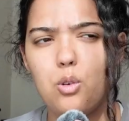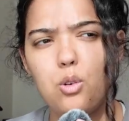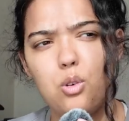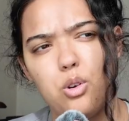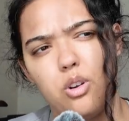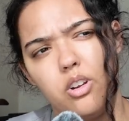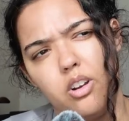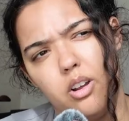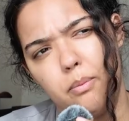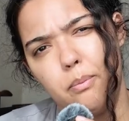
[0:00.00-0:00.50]

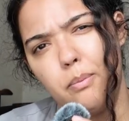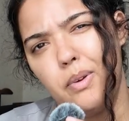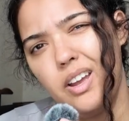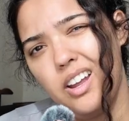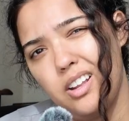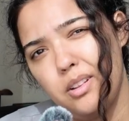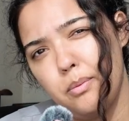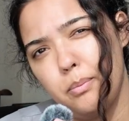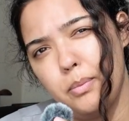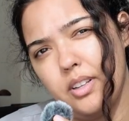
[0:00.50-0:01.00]
Or not
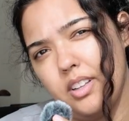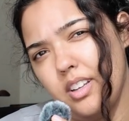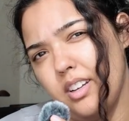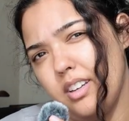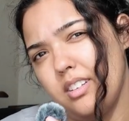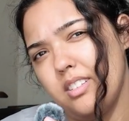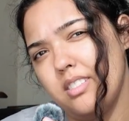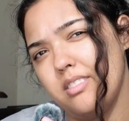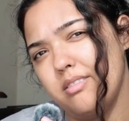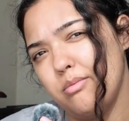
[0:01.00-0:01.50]
math, but
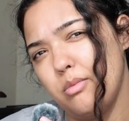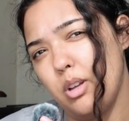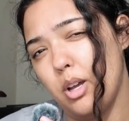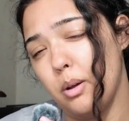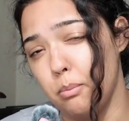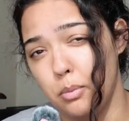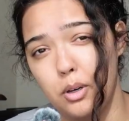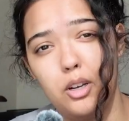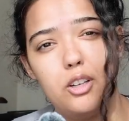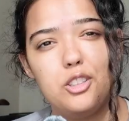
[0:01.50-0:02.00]
like a
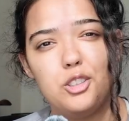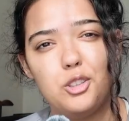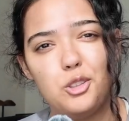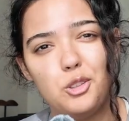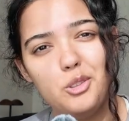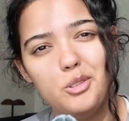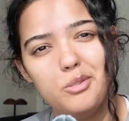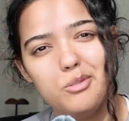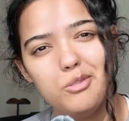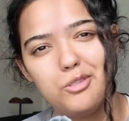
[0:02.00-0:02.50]

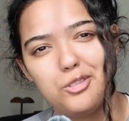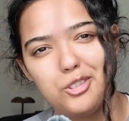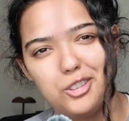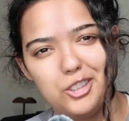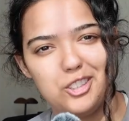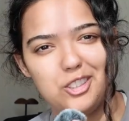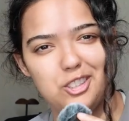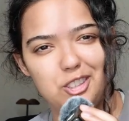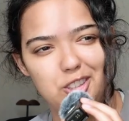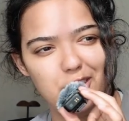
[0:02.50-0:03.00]
puzzle for
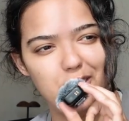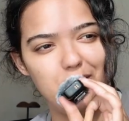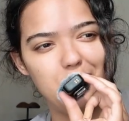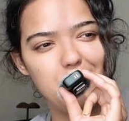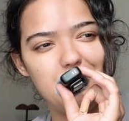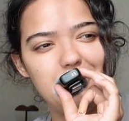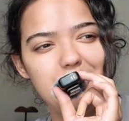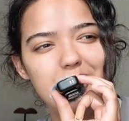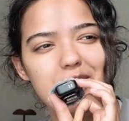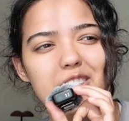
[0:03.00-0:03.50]
the
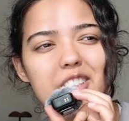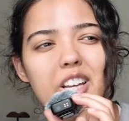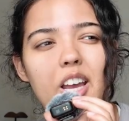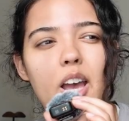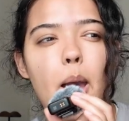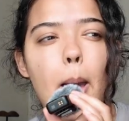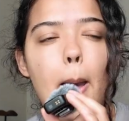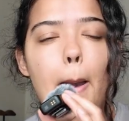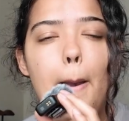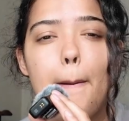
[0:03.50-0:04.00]
Sudokus.
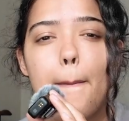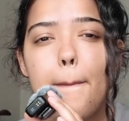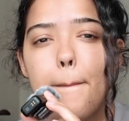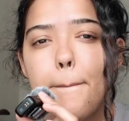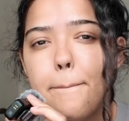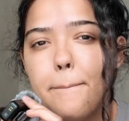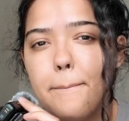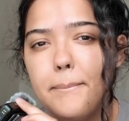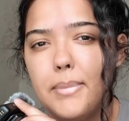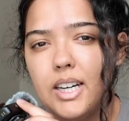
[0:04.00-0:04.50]

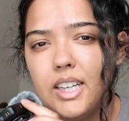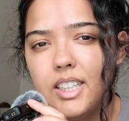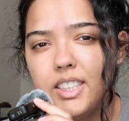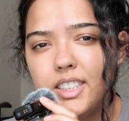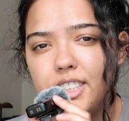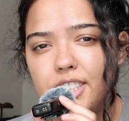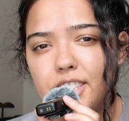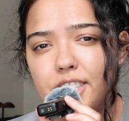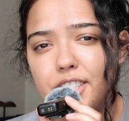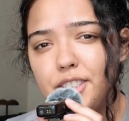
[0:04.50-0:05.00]

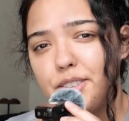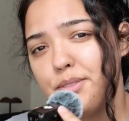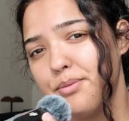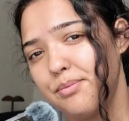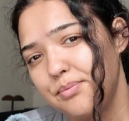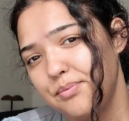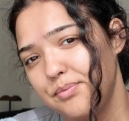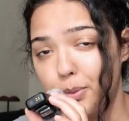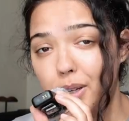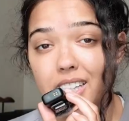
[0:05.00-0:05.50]
But
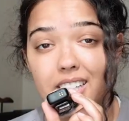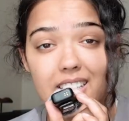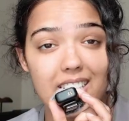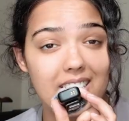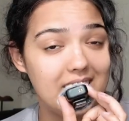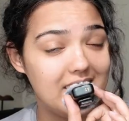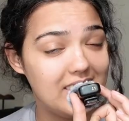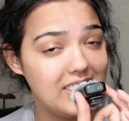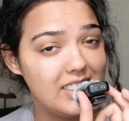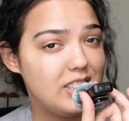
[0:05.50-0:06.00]
it
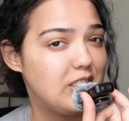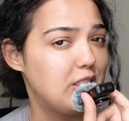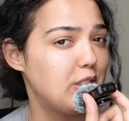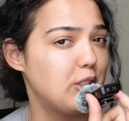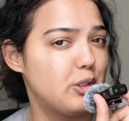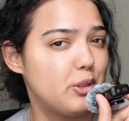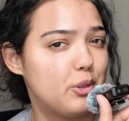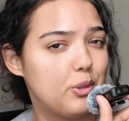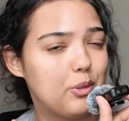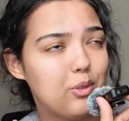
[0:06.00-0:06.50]
is
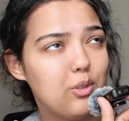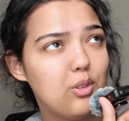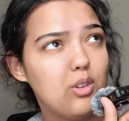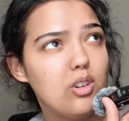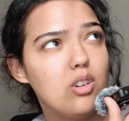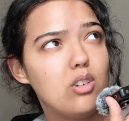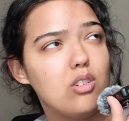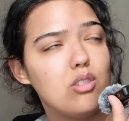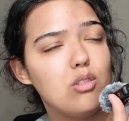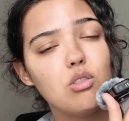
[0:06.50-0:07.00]
still
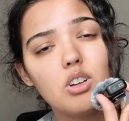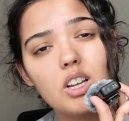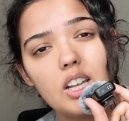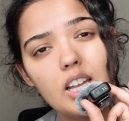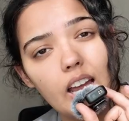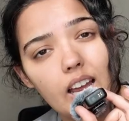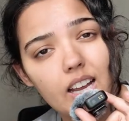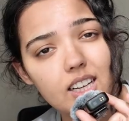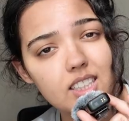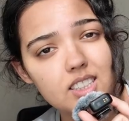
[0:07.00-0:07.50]

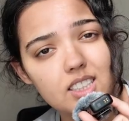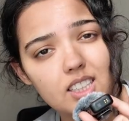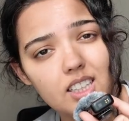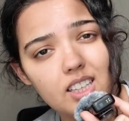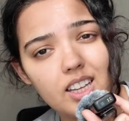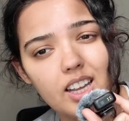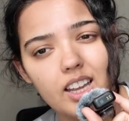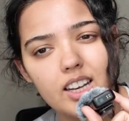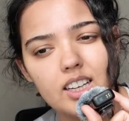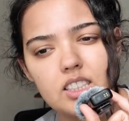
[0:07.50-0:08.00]

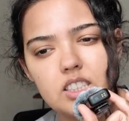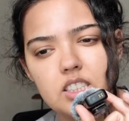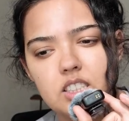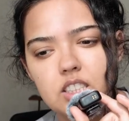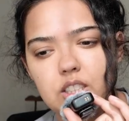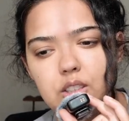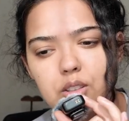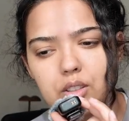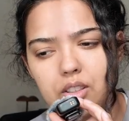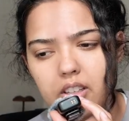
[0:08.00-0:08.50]
relaxing and it's
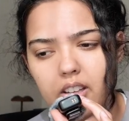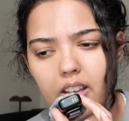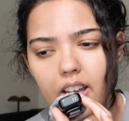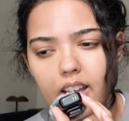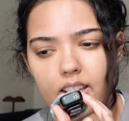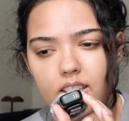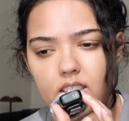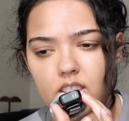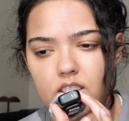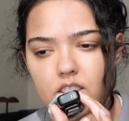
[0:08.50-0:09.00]
still like
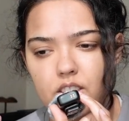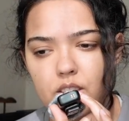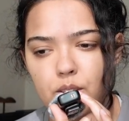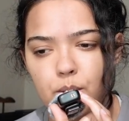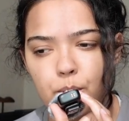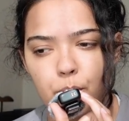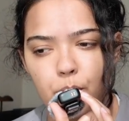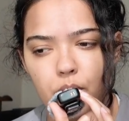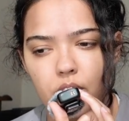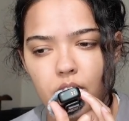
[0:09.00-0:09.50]
I can
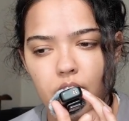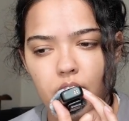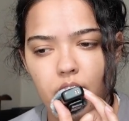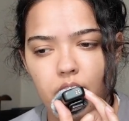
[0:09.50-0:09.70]
still